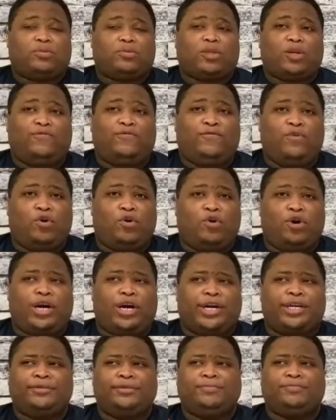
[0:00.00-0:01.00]

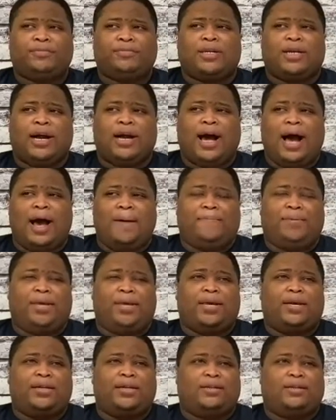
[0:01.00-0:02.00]
for
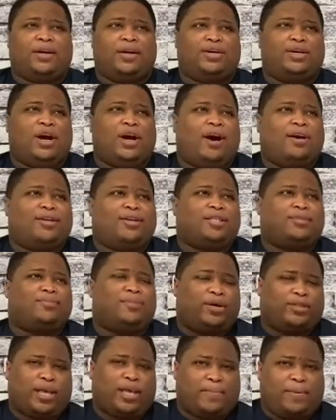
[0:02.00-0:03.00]
copying her daughter's
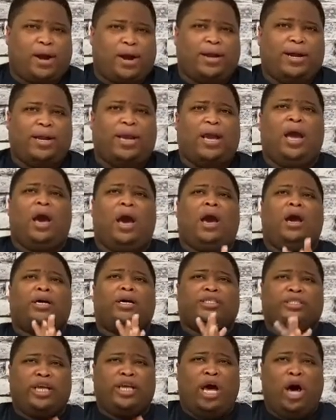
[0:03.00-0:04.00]
birthday party.
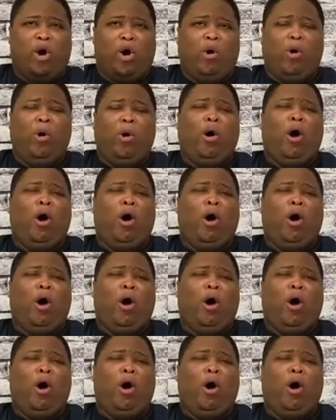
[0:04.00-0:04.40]
So,